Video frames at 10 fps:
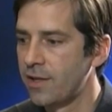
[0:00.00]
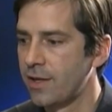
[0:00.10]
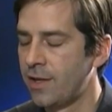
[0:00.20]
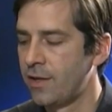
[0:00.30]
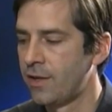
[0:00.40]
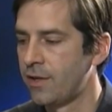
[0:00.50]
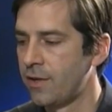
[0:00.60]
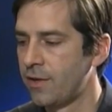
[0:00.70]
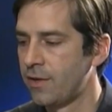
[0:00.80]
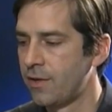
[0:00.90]
make
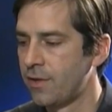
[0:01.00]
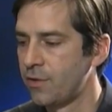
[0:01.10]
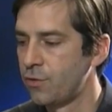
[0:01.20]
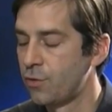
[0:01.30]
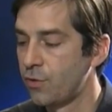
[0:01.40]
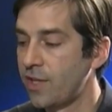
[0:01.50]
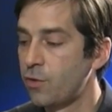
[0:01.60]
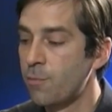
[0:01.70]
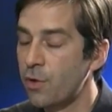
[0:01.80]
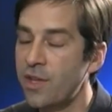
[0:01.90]
so
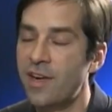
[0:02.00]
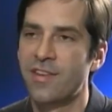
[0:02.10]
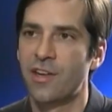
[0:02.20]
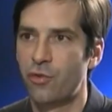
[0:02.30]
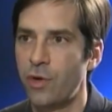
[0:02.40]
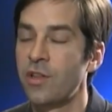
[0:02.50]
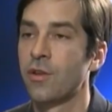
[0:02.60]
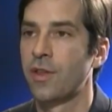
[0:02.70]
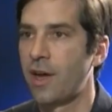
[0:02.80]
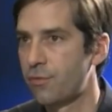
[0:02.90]
that the models are
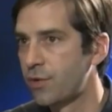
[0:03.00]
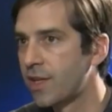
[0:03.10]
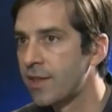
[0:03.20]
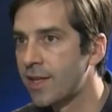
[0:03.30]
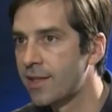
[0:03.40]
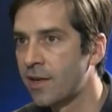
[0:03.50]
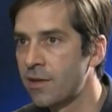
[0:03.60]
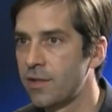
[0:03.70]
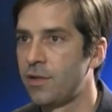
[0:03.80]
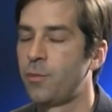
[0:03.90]
trained on African
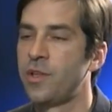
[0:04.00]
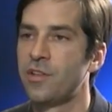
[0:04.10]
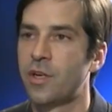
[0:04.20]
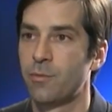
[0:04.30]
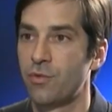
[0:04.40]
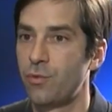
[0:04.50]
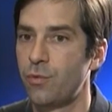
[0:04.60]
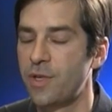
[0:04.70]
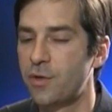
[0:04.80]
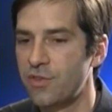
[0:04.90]
data when it comes
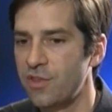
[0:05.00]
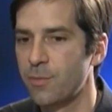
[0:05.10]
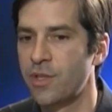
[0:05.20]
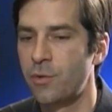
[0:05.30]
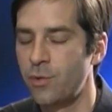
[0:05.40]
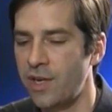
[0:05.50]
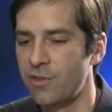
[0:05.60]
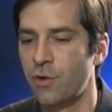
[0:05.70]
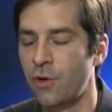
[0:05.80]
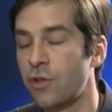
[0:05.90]
to, because this model
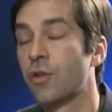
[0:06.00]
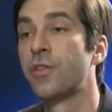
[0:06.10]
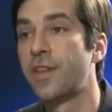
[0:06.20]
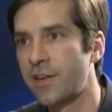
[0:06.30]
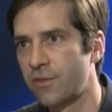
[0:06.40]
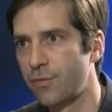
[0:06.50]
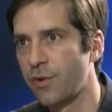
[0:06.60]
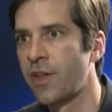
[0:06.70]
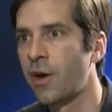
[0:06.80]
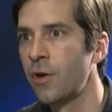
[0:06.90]
relies a lot on text
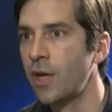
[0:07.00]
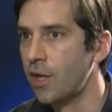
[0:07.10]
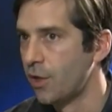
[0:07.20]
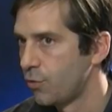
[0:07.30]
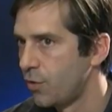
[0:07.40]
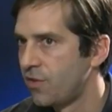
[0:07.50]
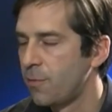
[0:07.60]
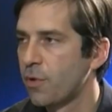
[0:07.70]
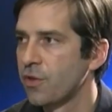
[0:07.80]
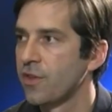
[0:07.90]
for now, so
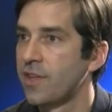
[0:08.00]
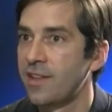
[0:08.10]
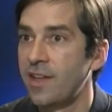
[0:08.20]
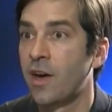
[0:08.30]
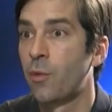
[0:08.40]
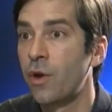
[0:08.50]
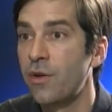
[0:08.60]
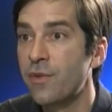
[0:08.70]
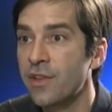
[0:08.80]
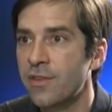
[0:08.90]
it's important that they are
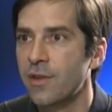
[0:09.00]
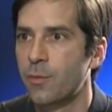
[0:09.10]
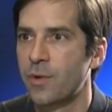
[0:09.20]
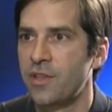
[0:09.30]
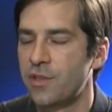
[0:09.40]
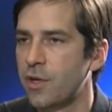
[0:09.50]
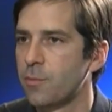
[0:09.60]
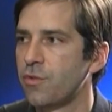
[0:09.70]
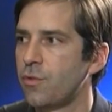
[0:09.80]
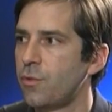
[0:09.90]
relevant when it
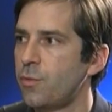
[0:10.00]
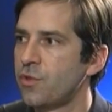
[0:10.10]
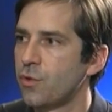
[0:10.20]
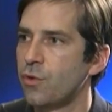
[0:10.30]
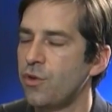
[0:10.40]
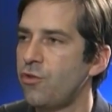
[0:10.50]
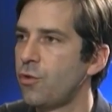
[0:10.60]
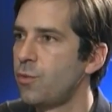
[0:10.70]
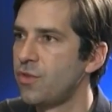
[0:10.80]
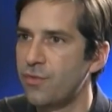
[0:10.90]
comes to, we saw the
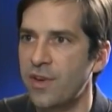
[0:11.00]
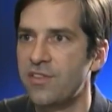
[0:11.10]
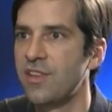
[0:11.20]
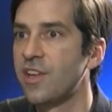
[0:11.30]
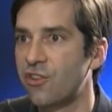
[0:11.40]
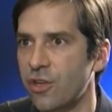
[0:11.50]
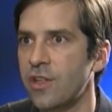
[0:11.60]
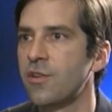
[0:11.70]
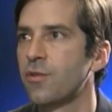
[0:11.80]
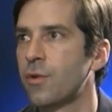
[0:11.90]
issue with face
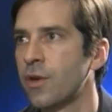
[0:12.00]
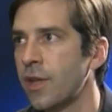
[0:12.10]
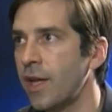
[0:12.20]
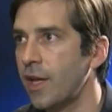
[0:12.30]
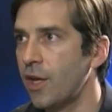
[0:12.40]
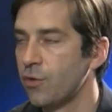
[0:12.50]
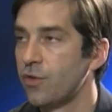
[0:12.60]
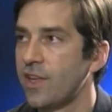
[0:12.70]
detection and so on,